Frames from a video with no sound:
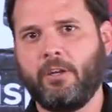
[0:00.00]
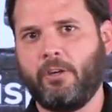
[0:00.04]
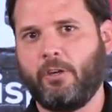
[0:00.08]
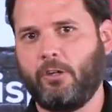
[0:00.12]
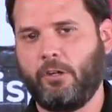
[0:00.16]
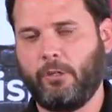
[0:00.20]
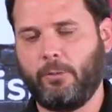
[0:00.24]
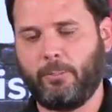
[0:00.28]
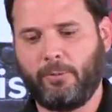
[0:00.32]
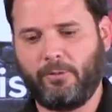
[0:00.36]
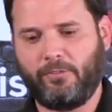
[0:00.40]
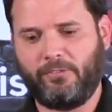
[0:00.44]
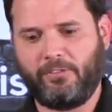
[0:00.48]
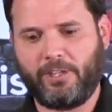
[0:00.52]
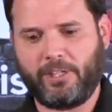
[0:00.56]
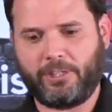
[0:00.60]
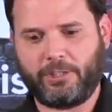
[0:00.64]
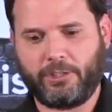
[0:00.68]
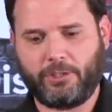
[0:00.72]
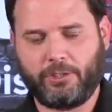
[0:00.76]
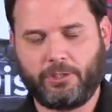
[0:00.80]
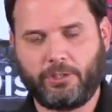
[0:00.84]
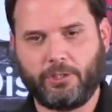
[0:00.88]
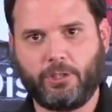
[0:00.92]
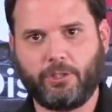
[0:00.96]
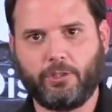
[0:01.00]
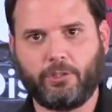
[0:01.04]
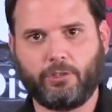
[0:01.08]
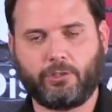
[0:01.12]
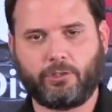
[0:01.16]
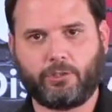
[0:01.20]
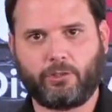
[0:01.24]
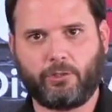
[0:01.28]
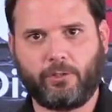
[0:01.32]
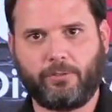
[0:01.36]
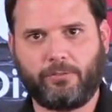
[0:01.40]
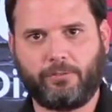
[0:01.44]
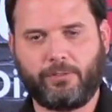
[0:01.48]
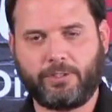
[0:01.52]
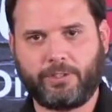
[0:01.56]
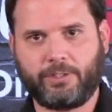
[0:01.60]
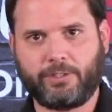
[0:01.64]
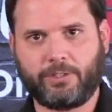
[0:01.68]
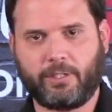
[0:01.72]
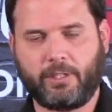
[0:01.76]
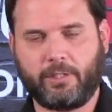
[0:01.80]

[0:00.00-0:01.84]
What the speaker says: or imperfections in the surface,